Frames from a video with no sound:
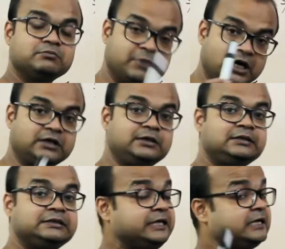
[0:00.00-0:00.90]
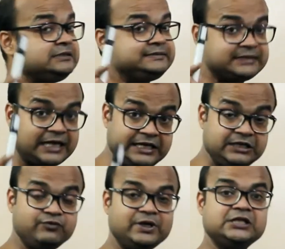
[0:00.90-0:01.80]
but their
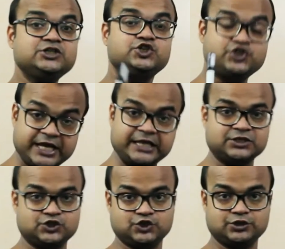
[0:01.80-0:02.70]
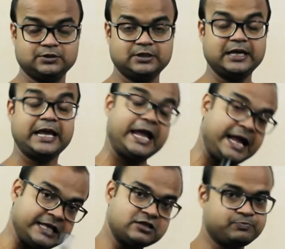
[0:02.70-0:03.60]
sign will change
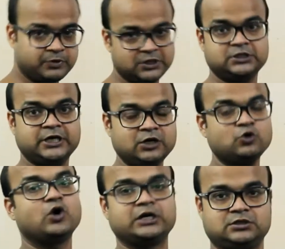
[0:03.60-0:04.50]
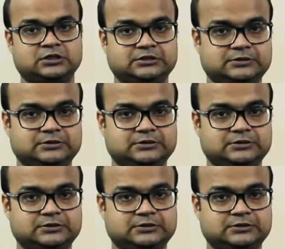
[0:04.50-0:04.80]
as per their quadrant.